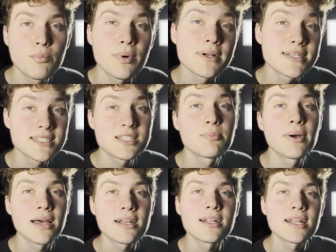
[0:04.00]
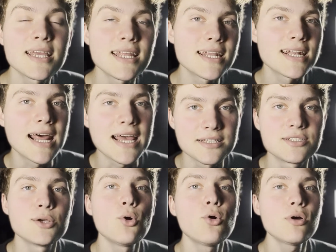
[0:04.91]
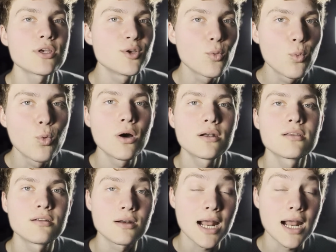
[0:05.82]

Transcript: participated in an IDO, you won your